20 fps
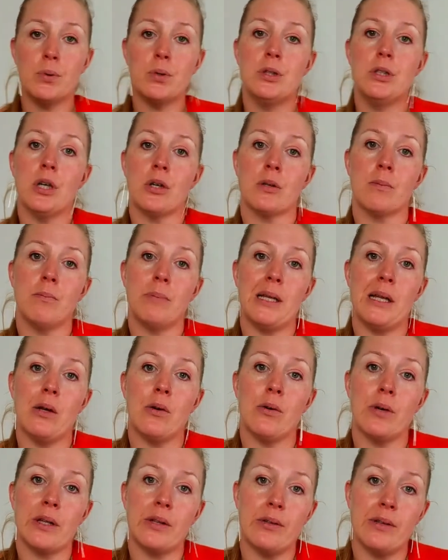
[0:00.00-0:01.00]
put down
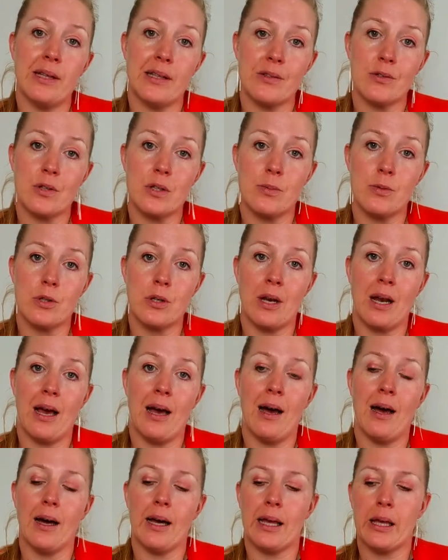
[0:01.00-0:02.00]
below in the
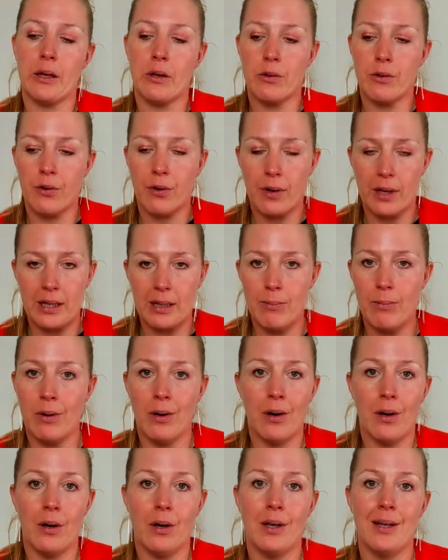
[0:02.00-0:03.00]
description, are
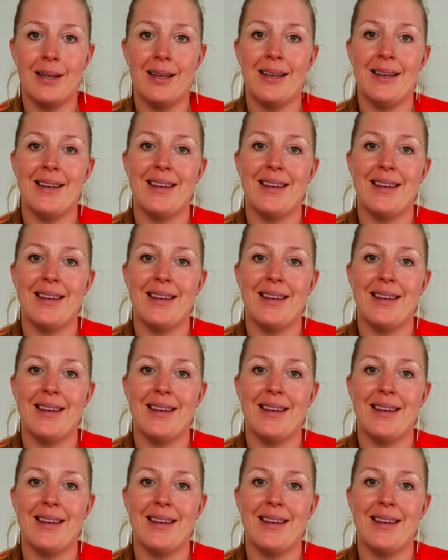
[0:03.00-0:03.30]
incredible